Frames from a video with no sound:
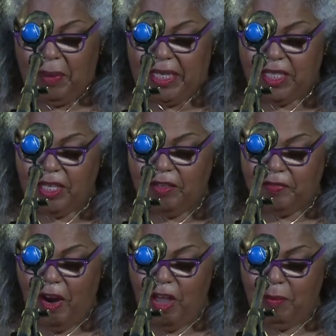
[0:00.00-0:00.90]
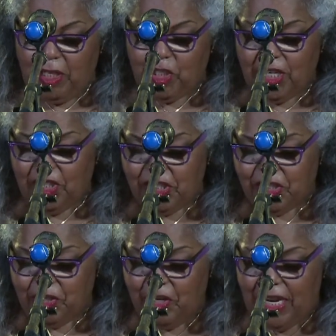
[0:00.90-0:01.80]
but is still very much
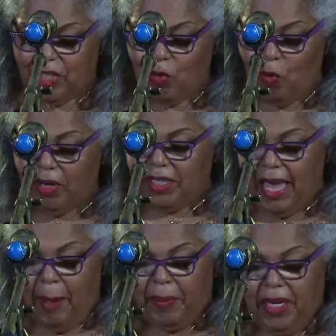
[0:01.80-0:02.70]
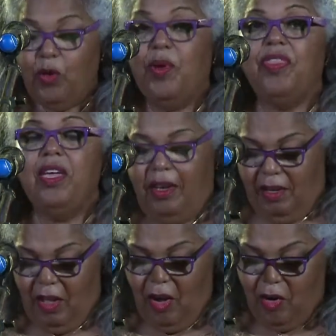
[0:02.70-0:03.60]
concerned as to what is happening within
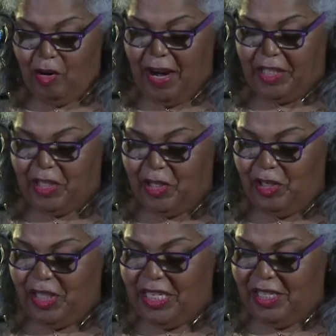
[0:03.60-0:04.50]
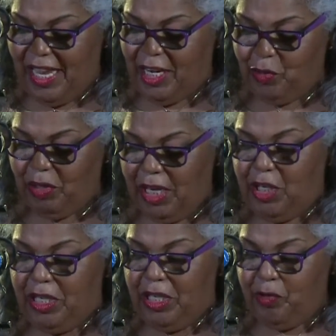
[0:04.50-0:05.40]
her Christchurch East Central
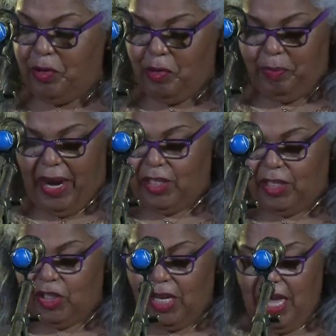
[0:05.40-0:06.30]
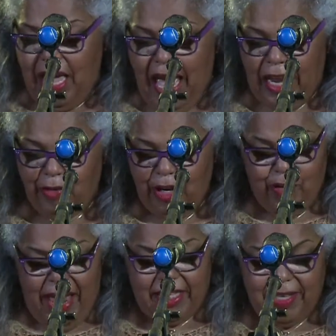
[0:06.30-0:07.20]
constituency branch, and
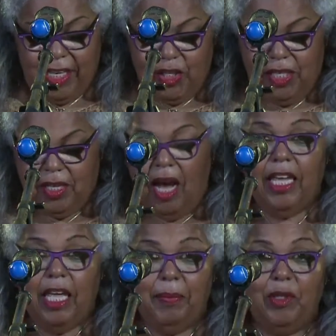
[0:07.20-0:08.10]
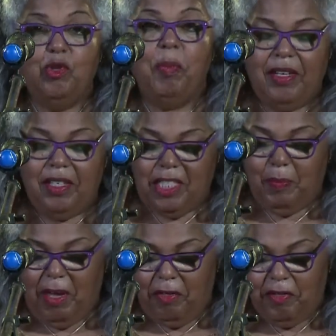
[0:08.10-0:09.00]
regrets that she's unable to
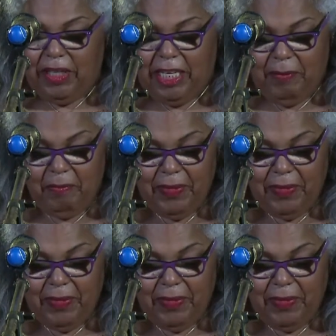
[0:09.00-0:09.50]
participate fully.